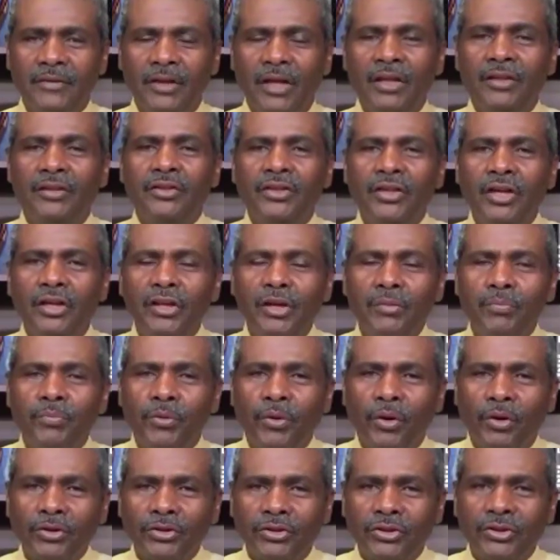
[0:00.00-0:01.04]
It nearly
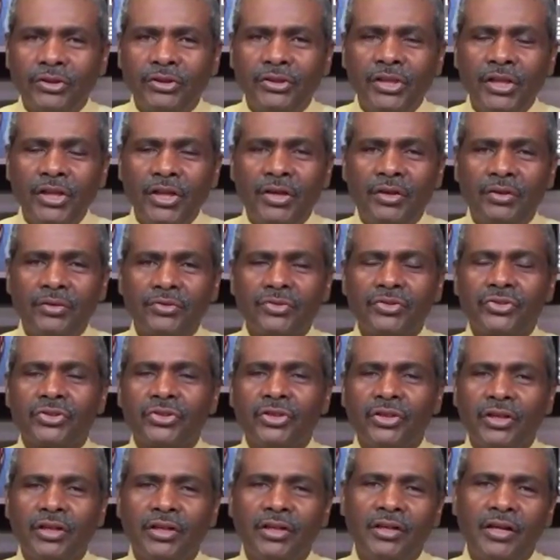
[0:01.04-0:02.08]
brought tears
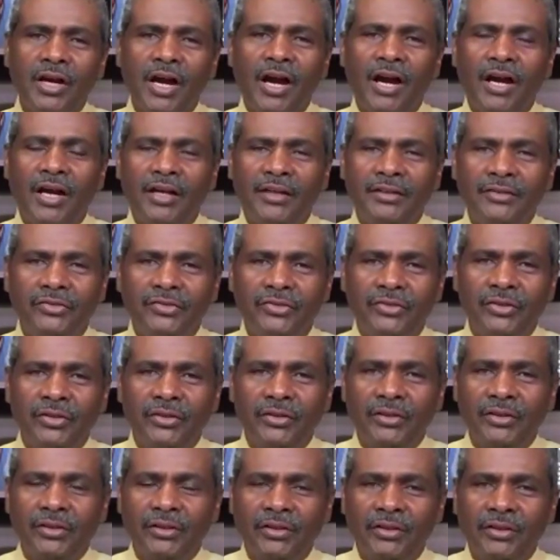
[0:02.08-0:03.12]
to her eyes.
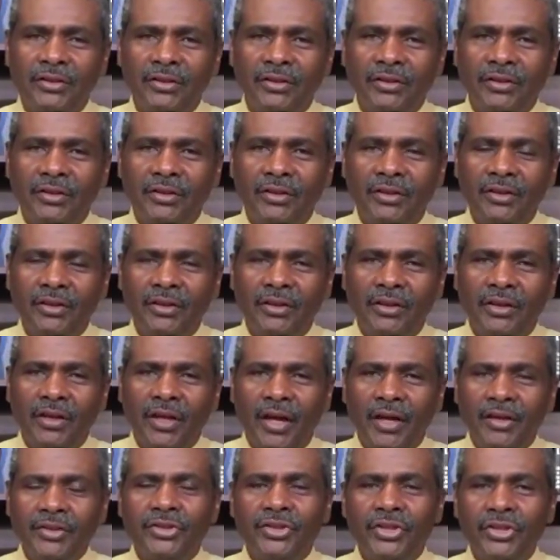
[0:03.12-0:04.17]

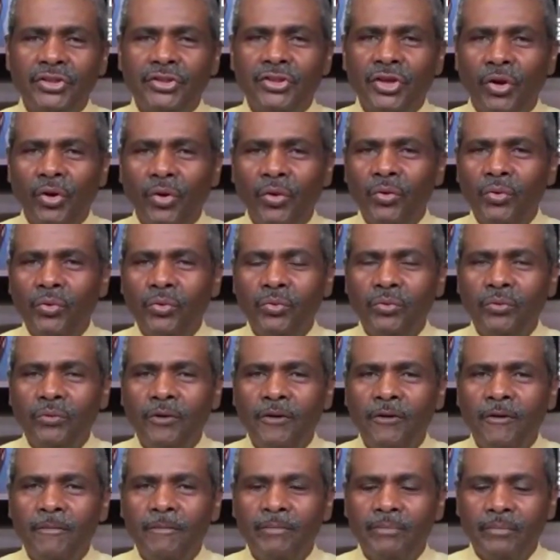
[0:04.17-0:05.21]
And she told
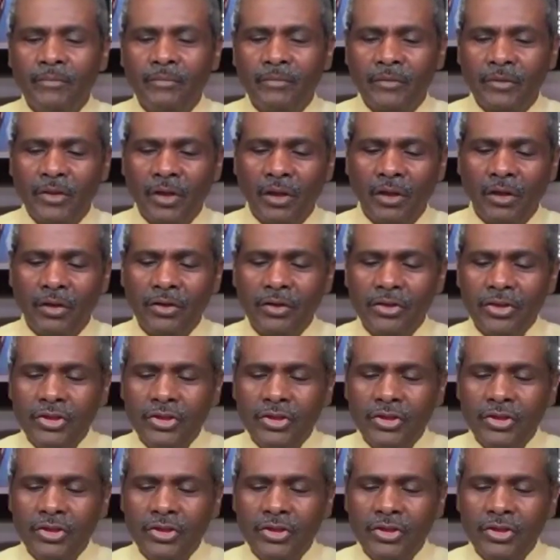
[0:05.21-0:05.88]
the